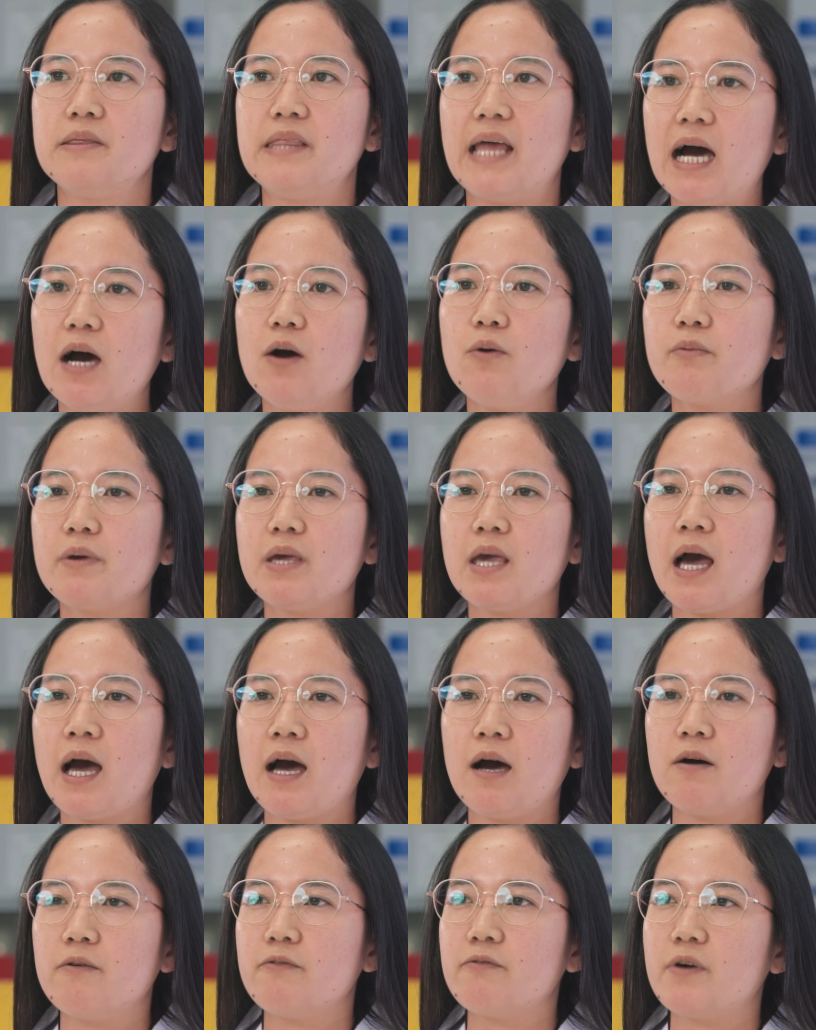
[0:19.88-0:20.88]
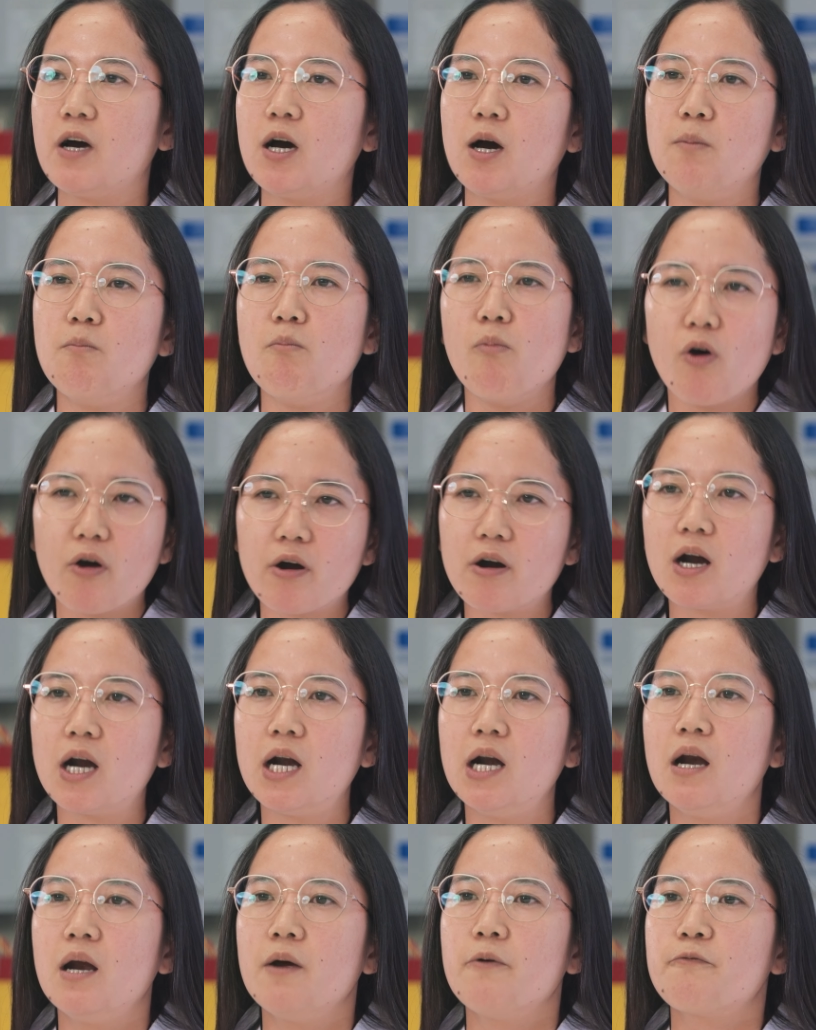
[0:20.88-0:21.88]
Now we have more
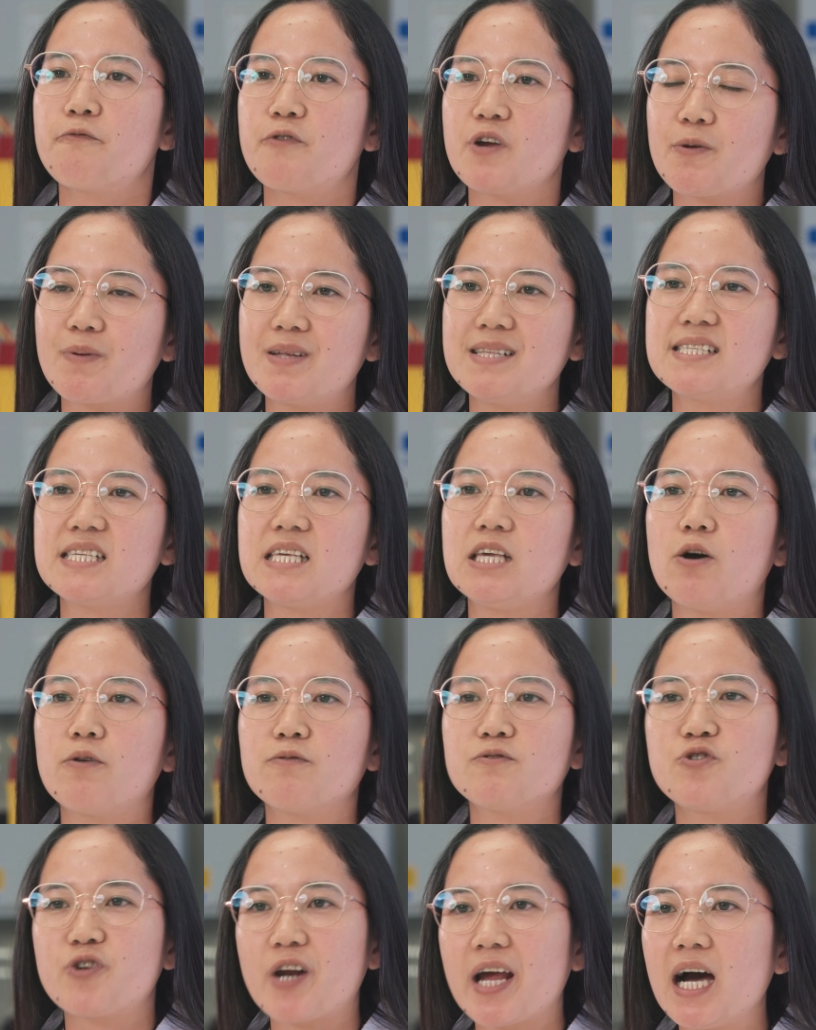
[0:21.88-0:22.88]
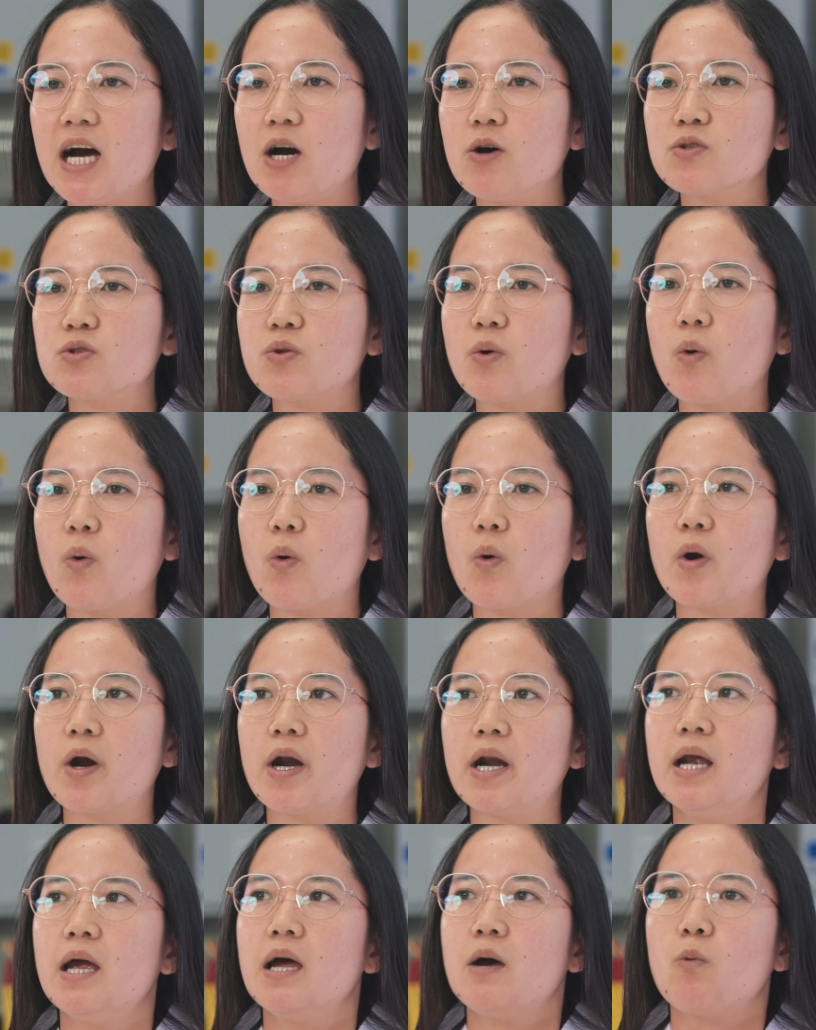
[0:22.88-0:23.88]
frequency of drought
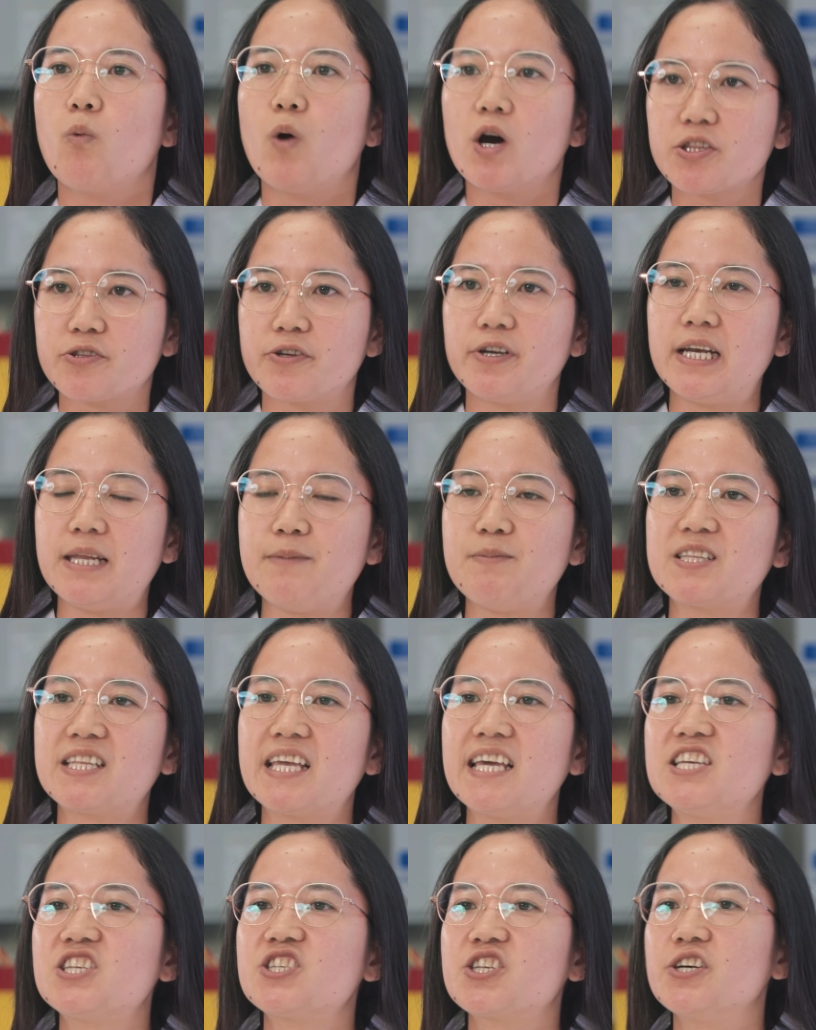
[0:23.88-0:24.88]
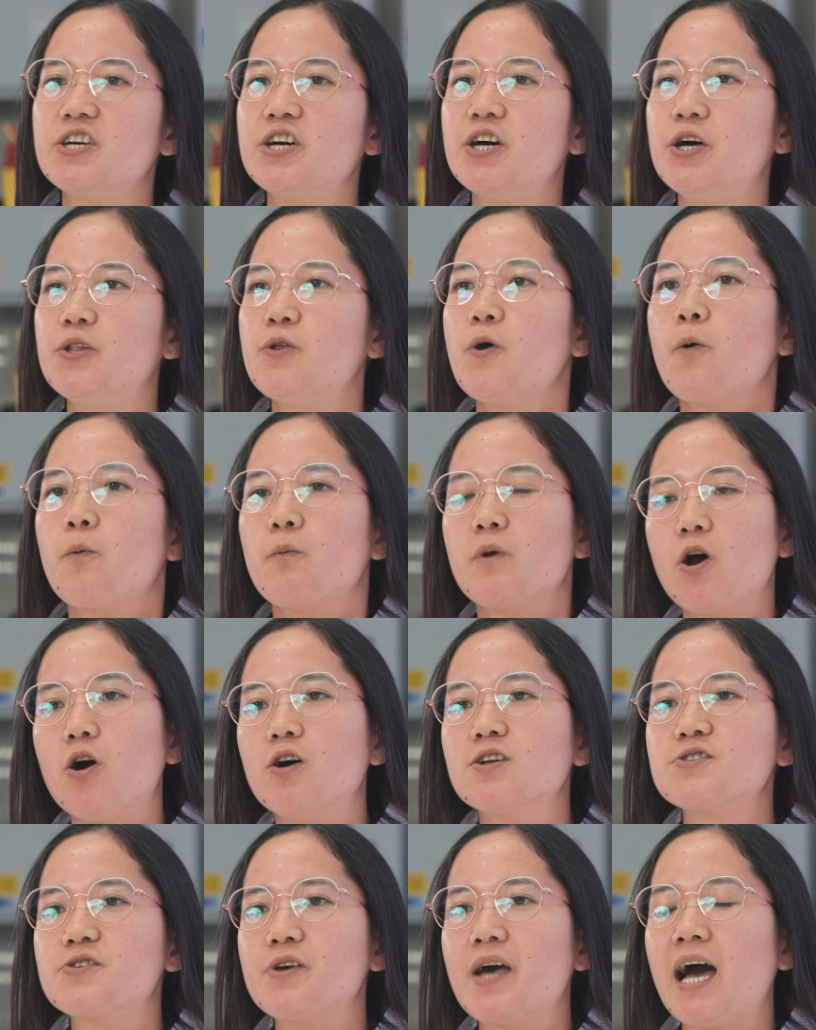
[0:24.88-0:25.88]
or water limitation. We
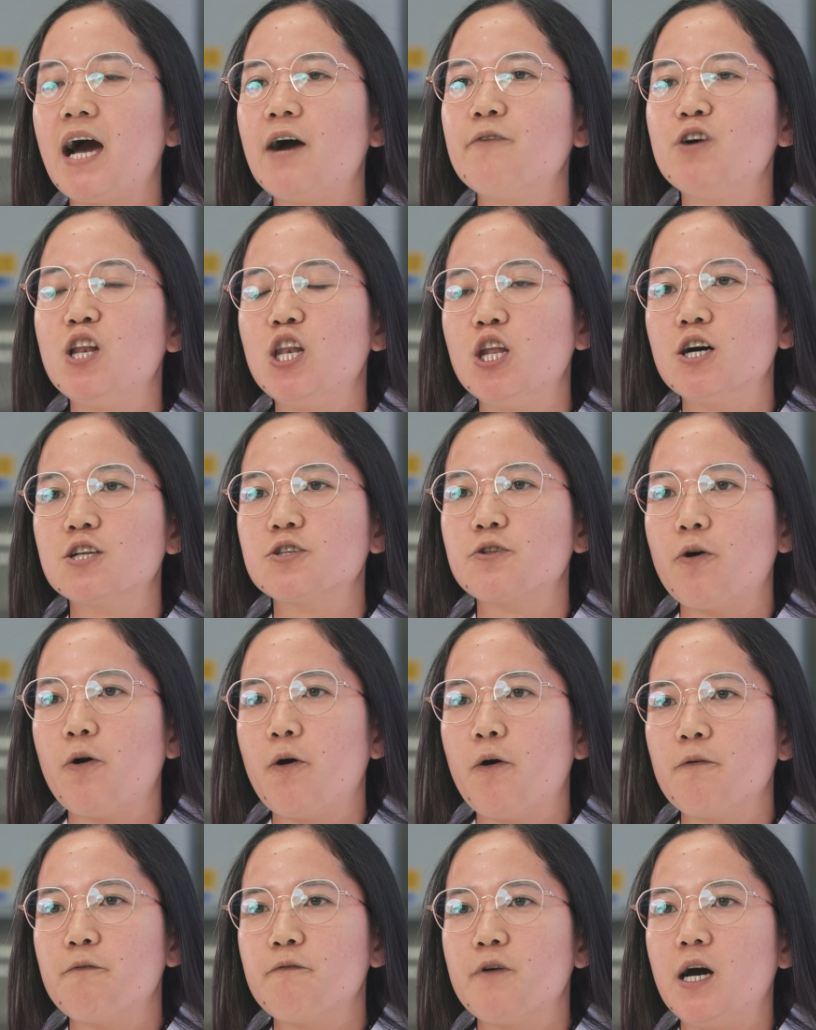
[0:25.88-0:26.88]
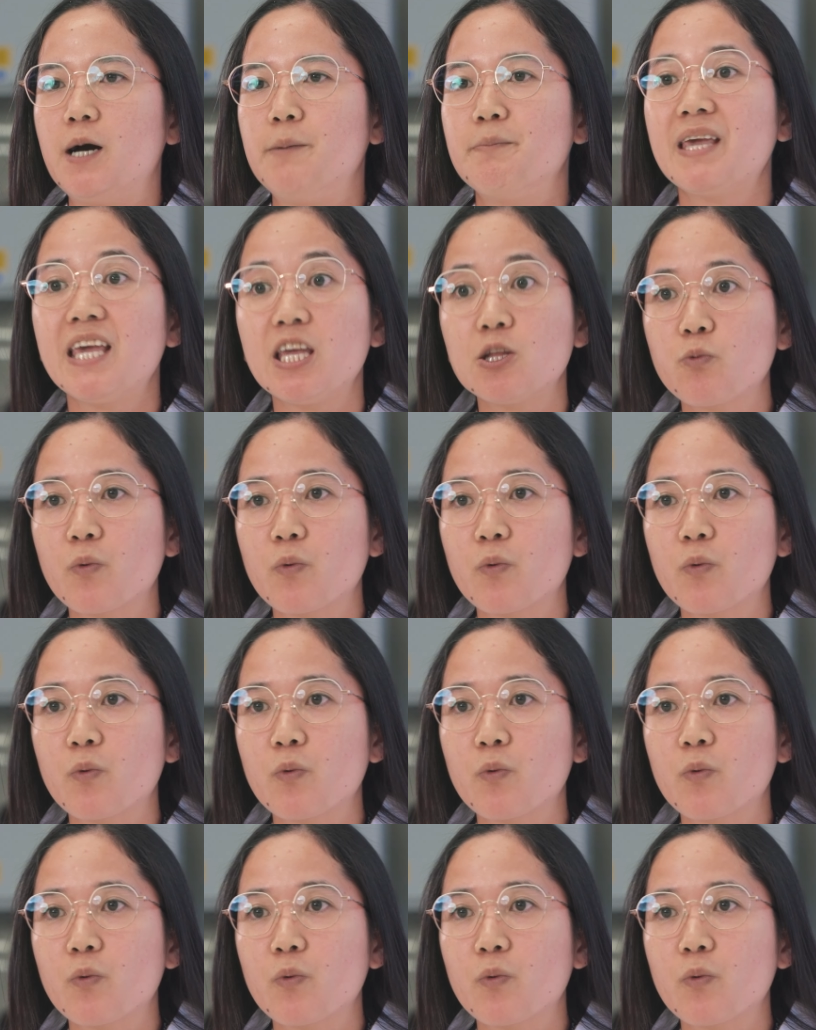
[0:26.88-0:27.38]
also have a lot of heat